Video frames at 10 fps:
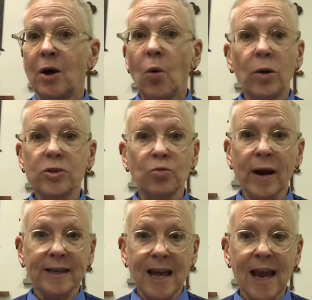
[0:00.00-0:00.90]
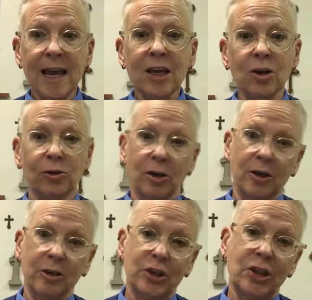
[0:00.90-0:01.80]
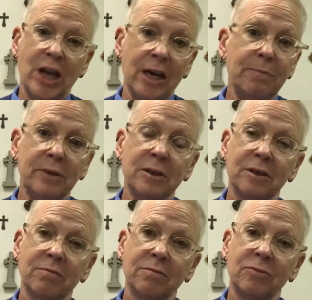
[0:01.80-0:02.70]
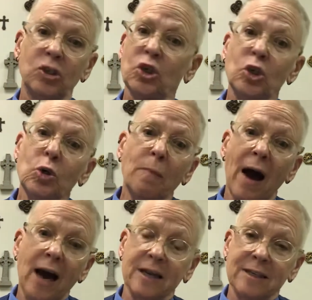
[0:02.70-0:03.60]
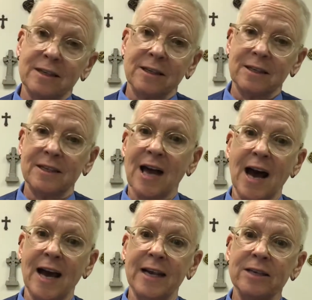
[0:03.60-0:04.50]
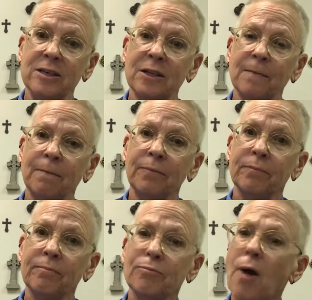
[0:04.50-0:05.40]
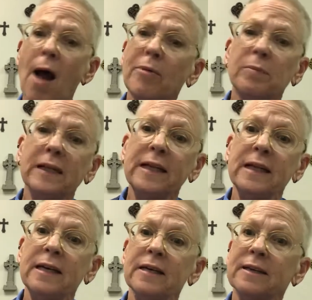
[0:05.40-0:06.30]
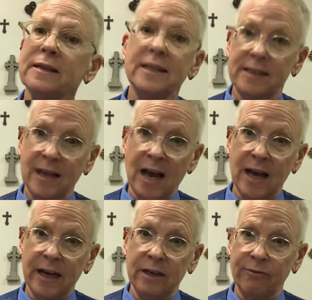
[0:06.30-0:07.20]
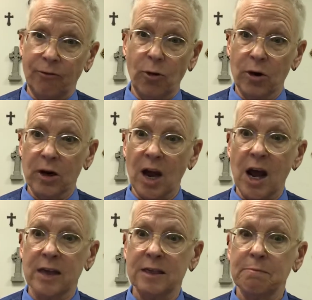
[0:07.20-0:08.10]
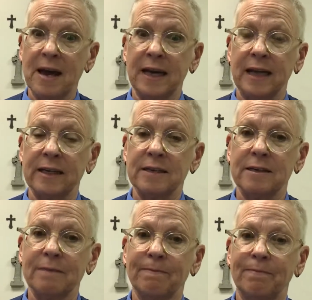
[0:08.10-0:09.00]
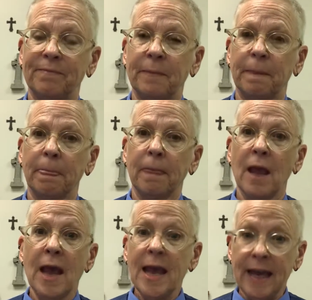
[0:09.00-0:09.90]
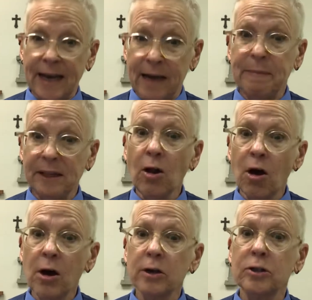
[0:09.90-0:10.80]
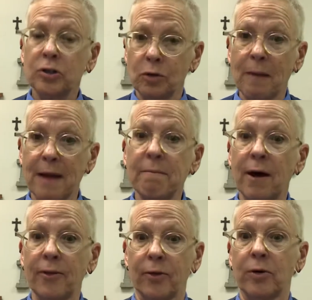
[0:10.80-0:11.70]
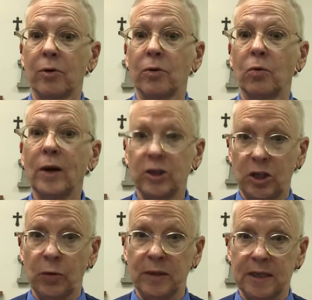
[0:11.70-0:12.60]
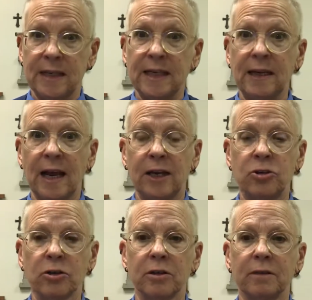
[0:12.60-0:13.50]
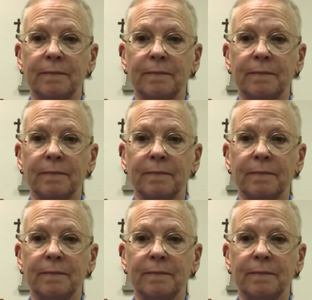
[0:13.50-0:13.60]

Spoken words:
was rectangular shaped, shoebox sized, probably designed for cosmetics. It had belonged to my mother when she was a teenager.